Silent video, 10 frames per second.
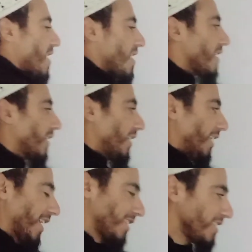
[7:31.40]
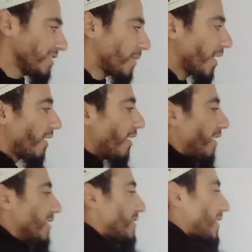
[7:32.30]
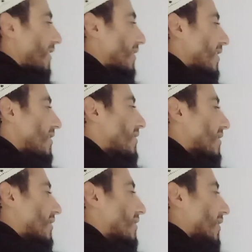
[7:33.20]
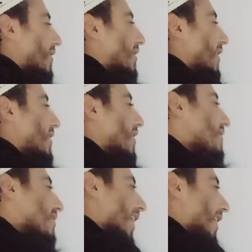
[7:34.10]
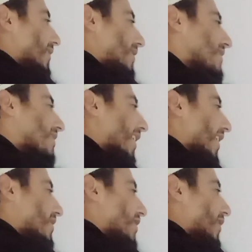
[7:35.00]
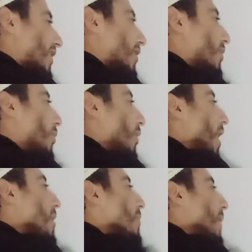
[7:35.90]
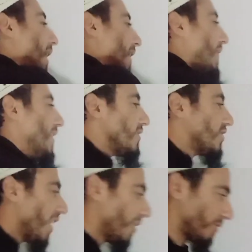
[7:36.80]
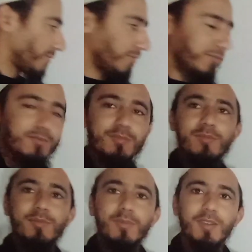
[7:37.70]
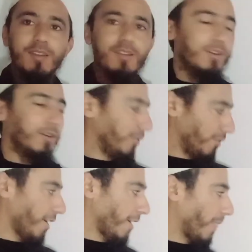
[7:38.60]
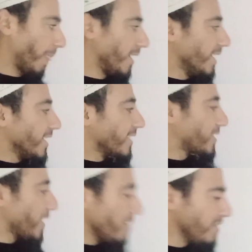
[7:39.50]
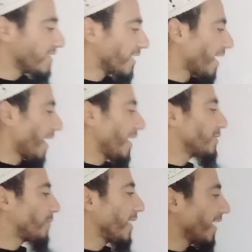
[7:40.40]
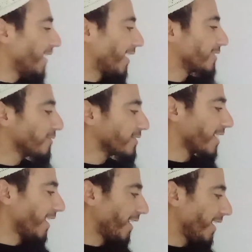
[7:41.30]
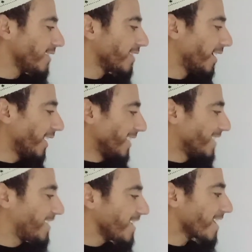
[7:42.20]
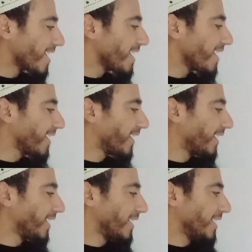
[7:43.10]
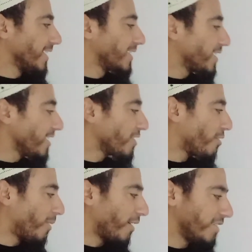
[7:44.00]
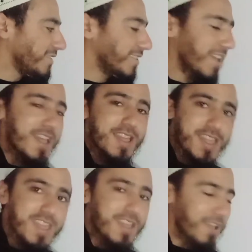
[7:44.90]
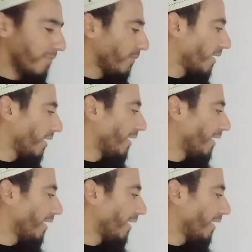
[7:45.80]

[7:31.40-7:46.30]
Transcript: B, it is because that this relation can go up and then down. Okay. Same is the case, we can also say that D, C commands E.